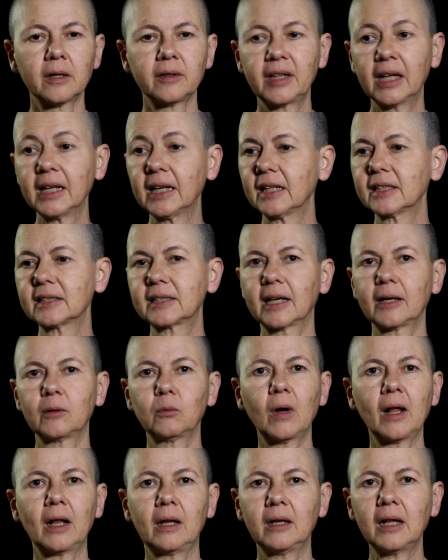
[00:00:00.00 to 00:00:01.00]
Then I said,
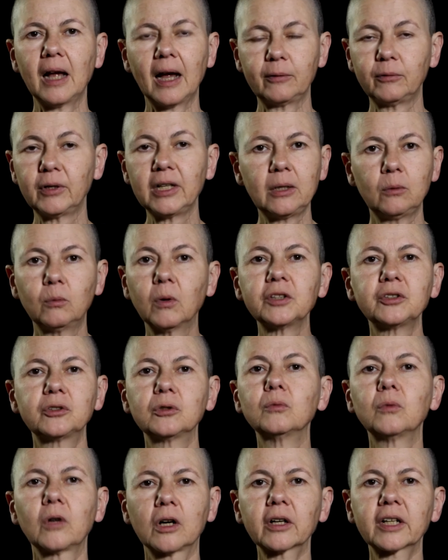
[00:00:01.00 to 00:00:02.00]
well, I really want
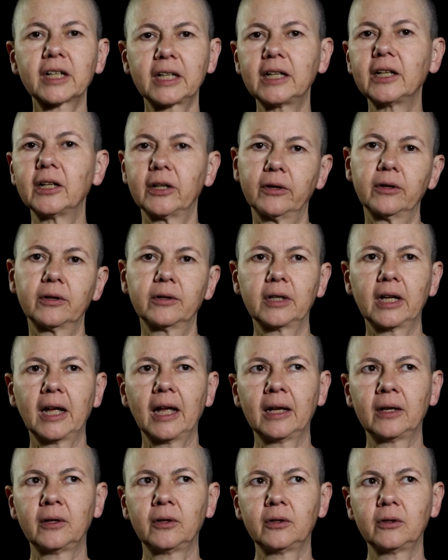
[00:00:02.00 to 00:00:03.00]
to work here,
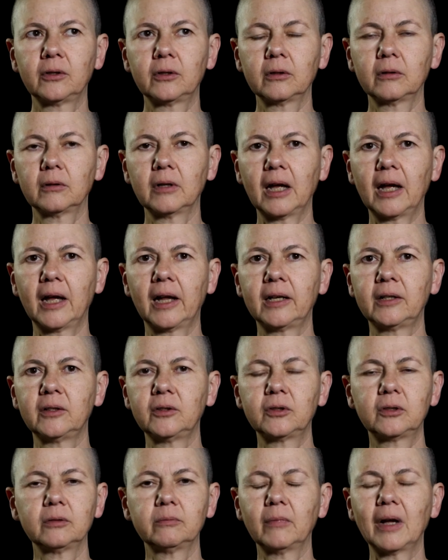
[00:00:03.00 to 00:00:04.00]
and
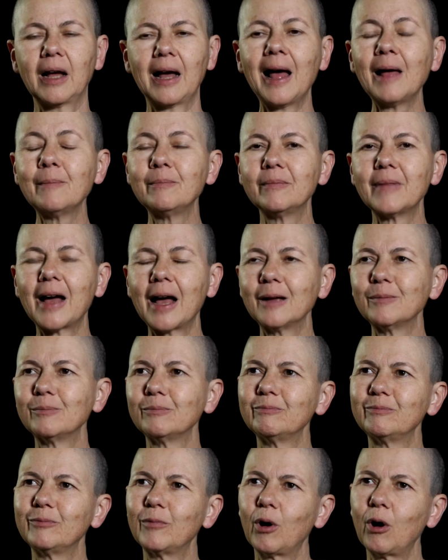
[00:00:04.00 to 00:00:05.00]

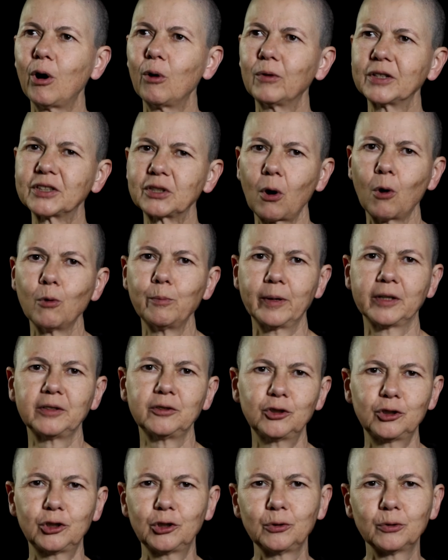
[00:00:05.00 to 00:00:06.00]
I'm always
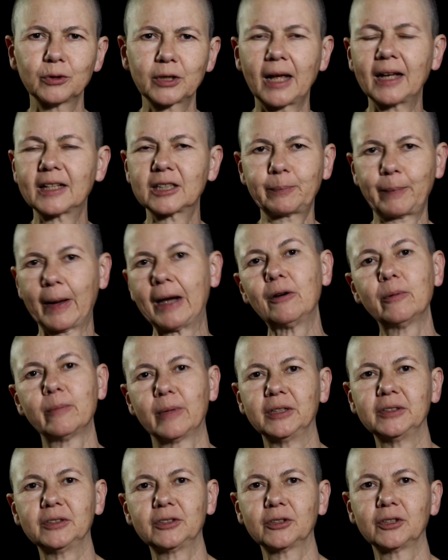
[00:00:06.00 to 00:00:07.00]
open to
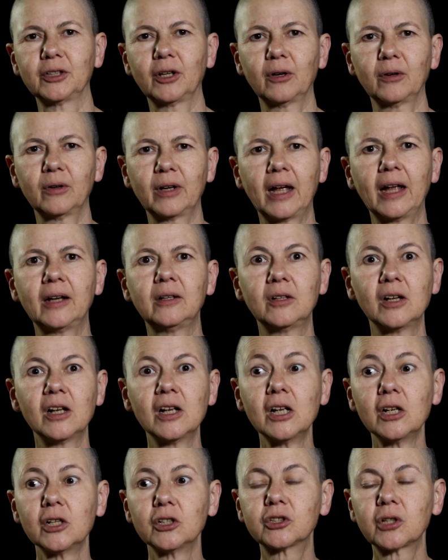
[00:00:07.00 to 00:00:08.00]
experiment, you know. And
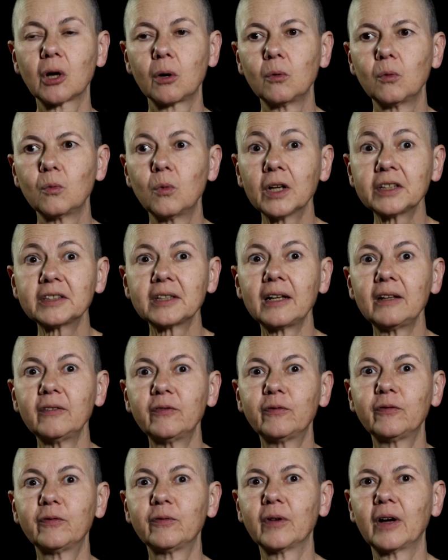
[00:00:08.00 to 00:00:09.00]
so what
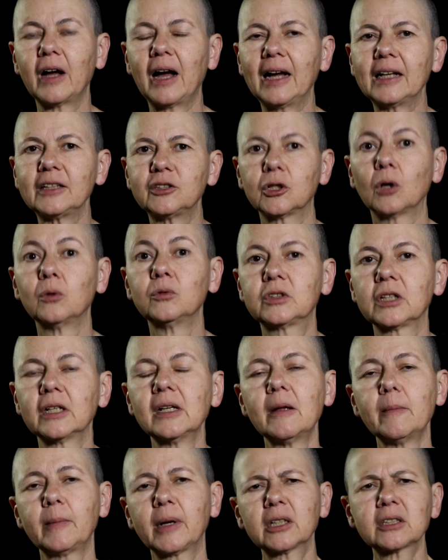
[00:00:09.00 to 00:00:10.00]
if I don't,
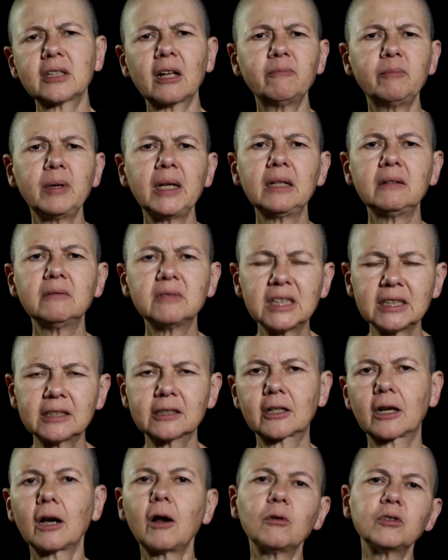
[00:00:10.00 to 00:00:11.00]
because I've been
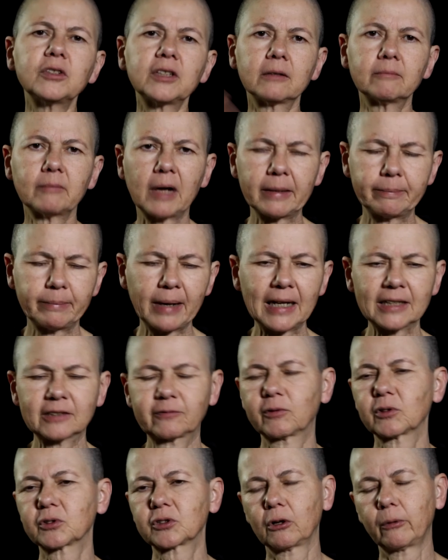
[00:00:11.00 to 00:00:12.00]
disclosing my past
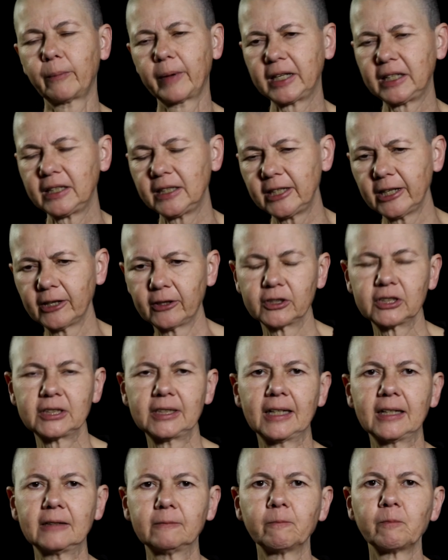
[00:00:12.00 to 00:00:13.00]
for so many years,
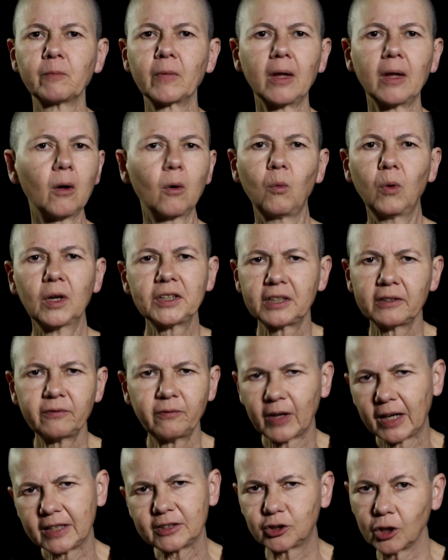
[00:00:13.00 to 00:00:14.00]
that what
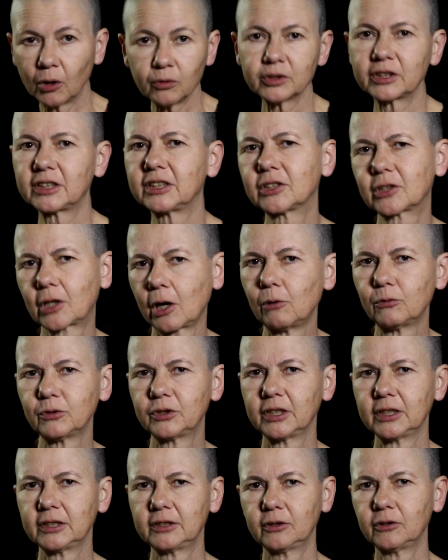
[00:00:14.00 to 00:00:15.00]
if I don't
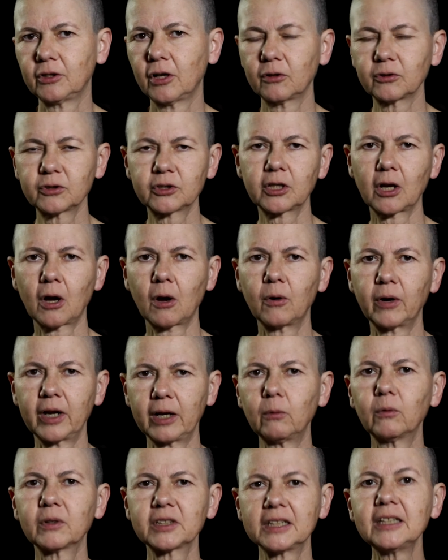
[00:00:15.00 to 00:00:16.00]
disclose it, you know? So
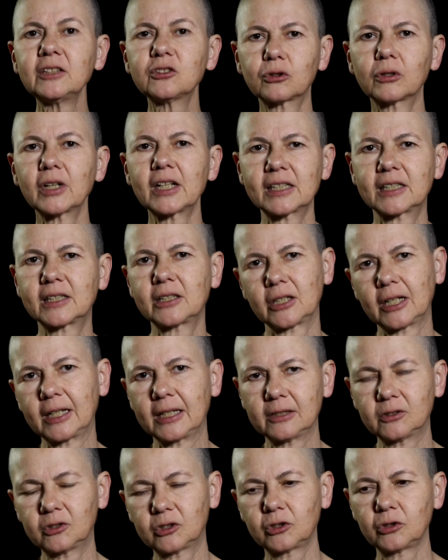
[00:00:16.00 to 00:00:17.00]
it was interesting